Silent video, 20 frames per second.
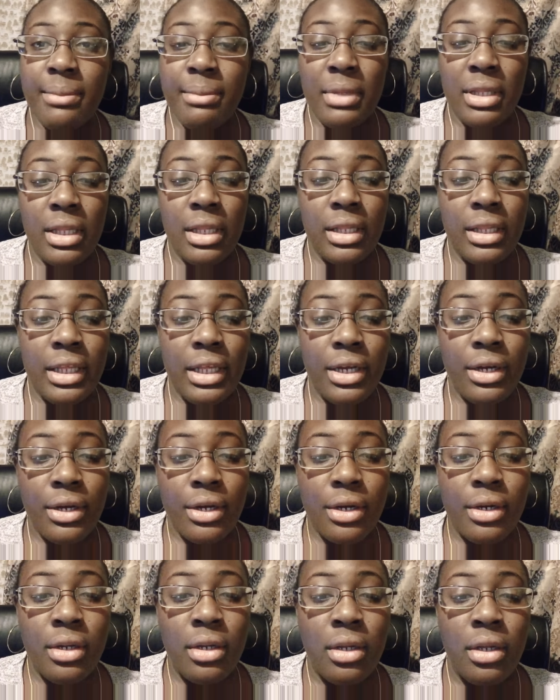
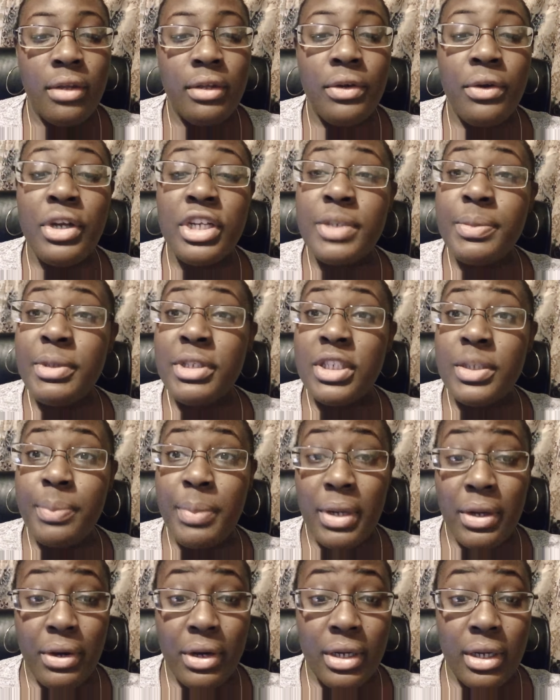milliliter Christmas
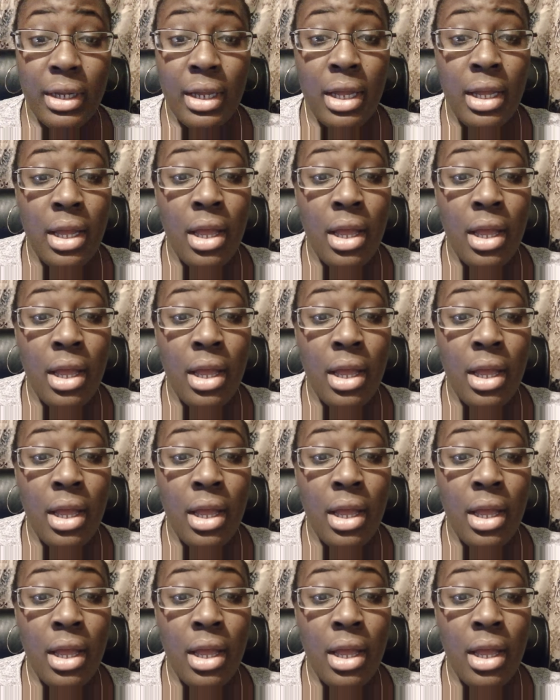Spirit,